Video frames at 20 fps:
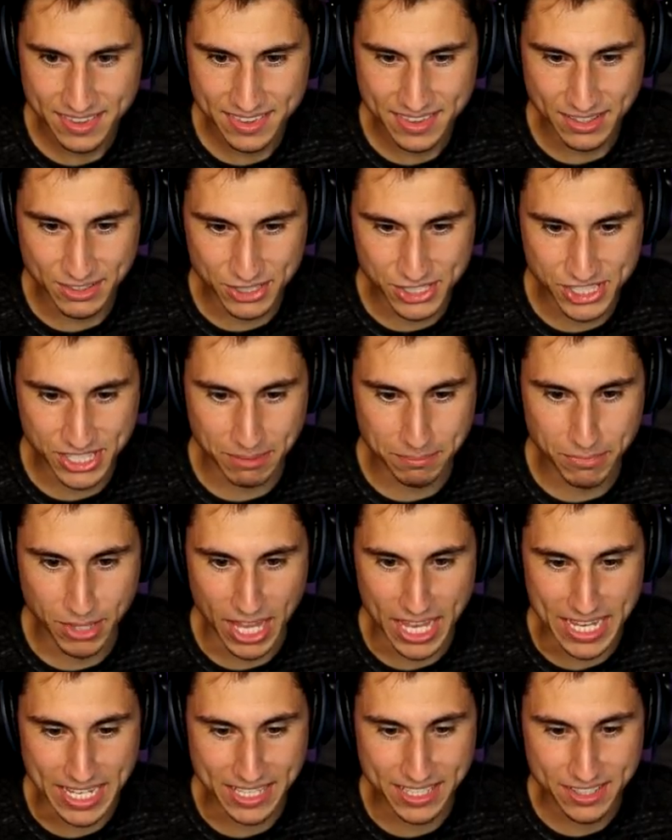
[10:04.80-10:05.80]
There's some,
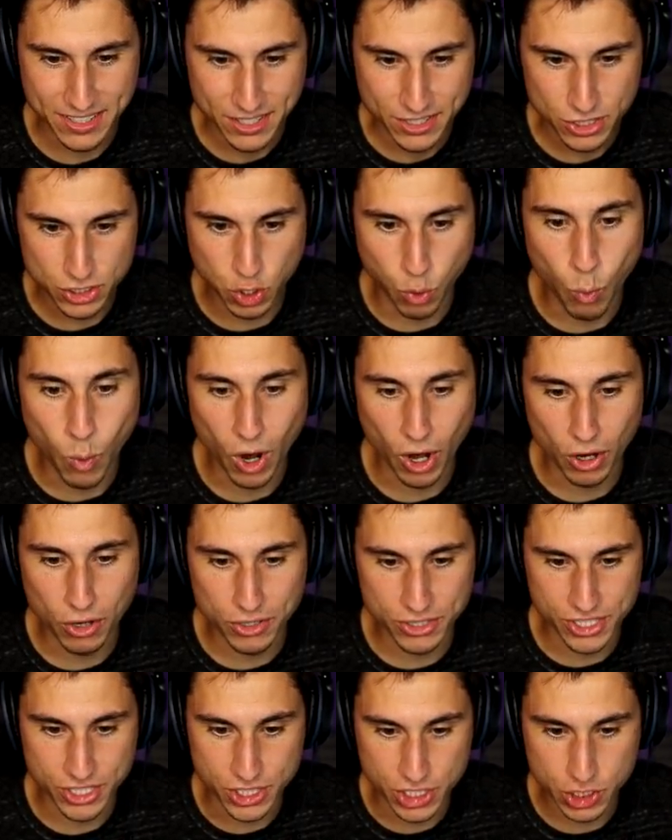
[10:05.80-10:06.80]
like,
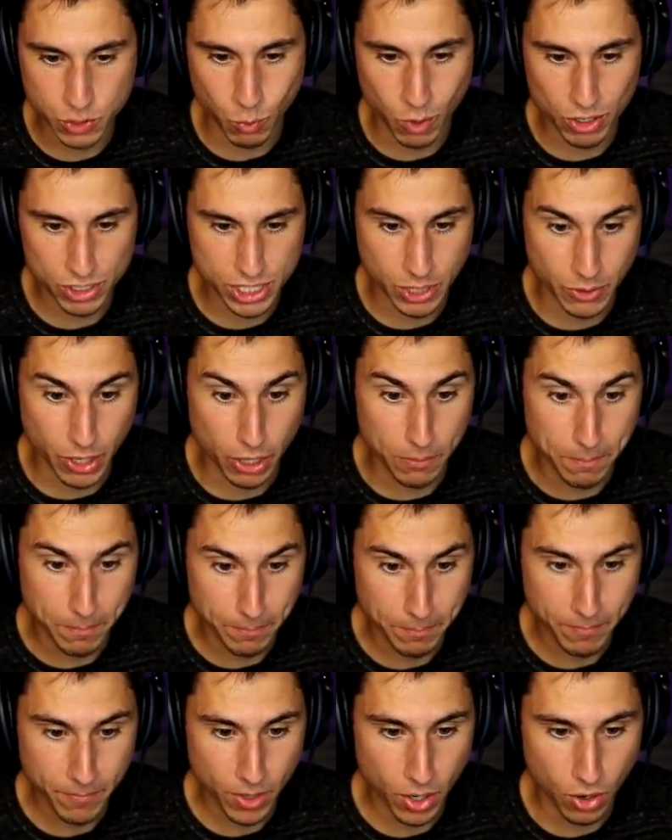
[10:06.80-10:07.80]
twirls and swirls going on.
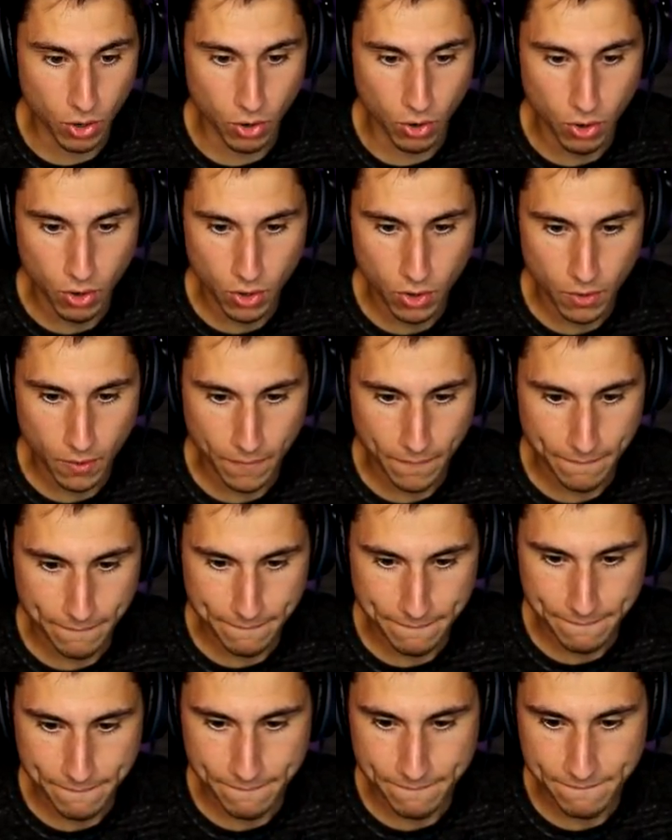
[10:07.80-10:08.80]
Oh. I like
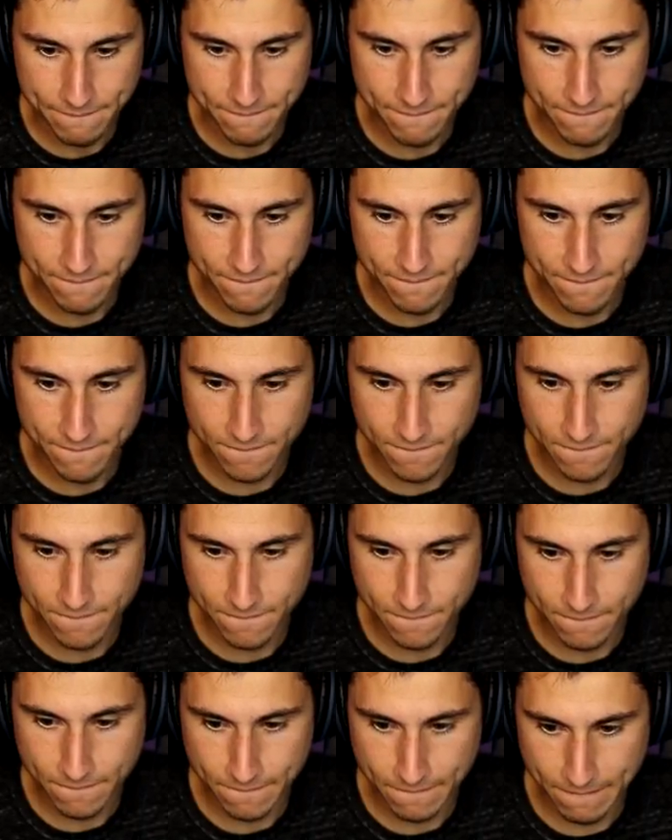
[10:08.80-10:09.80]
twirls, twirls, and
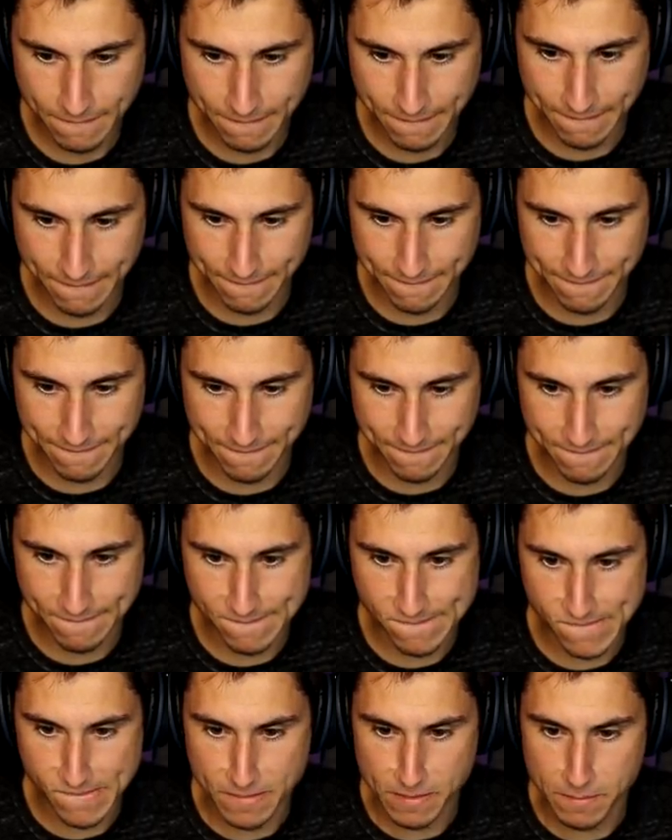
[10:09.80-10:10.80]
all things.
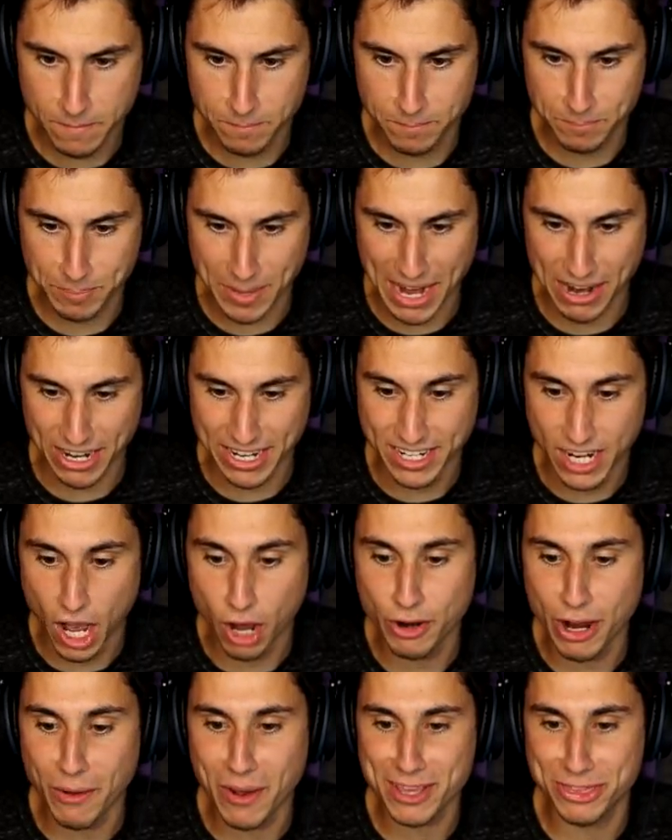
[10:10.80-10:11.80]
Come on. Baron.
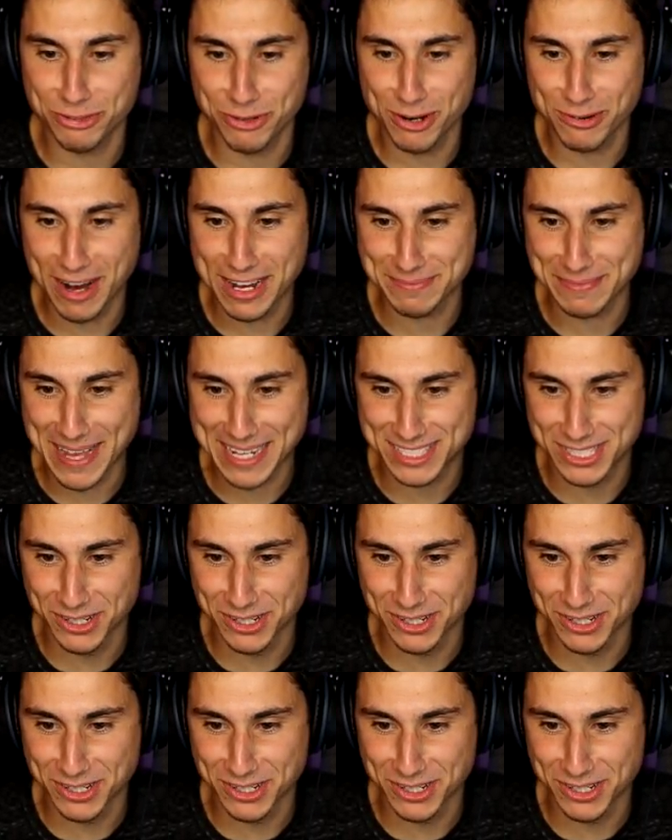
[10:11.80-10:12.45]
Oh, no, I threw it right back